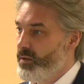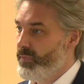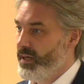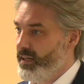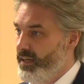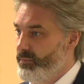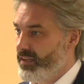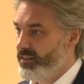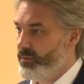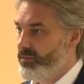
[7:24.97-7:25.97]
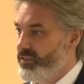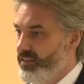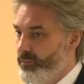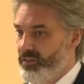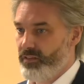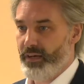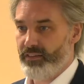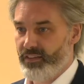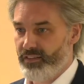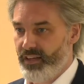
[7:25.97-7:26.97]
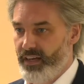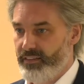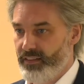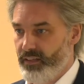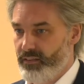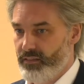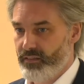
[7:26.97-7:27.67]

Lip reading: but it makes a number of assumptions about society.